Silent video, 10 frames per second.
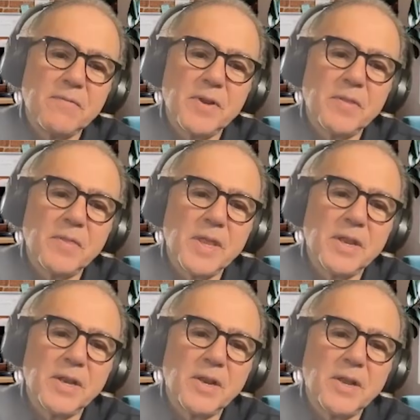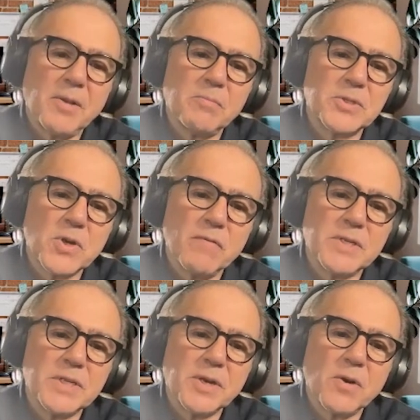than servicing a
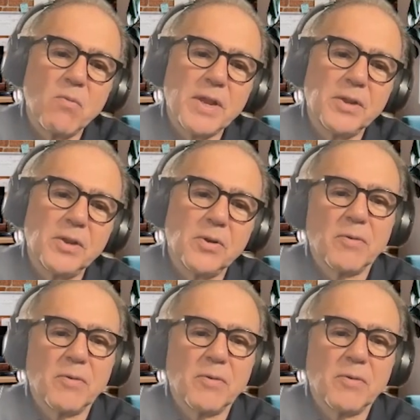regular,